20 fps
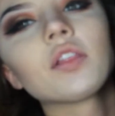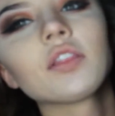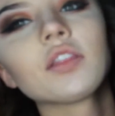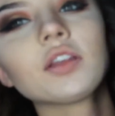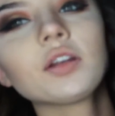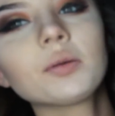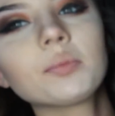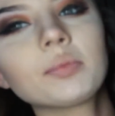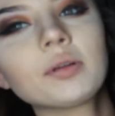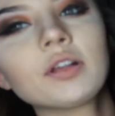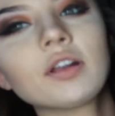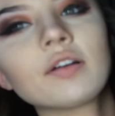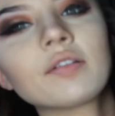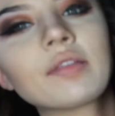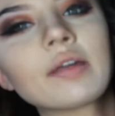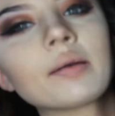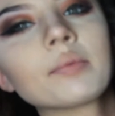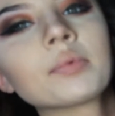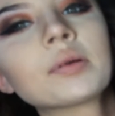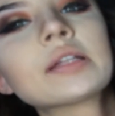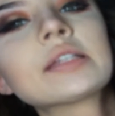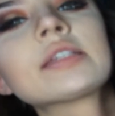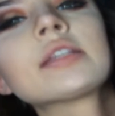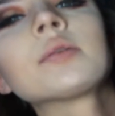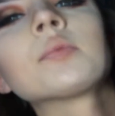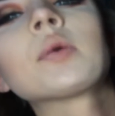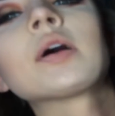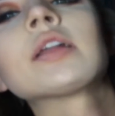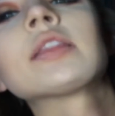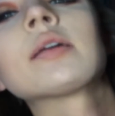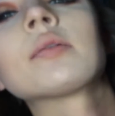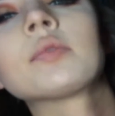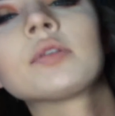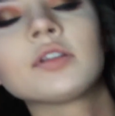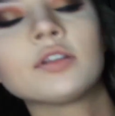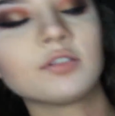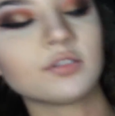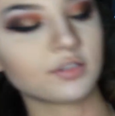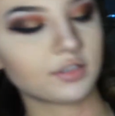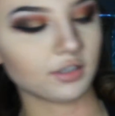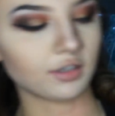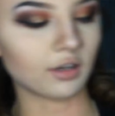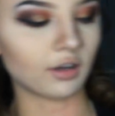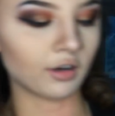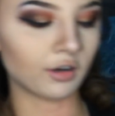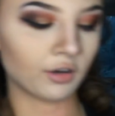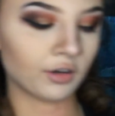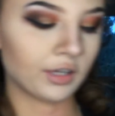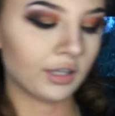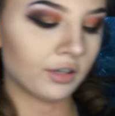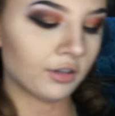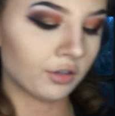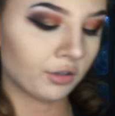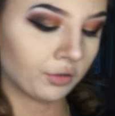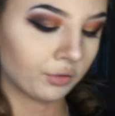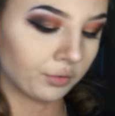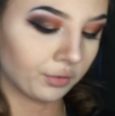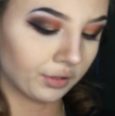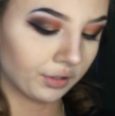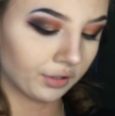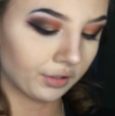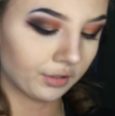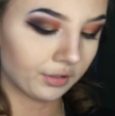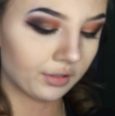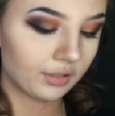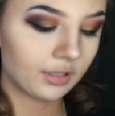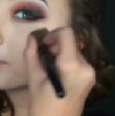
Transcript: a little bit of that pristine white that we used on our inner corner.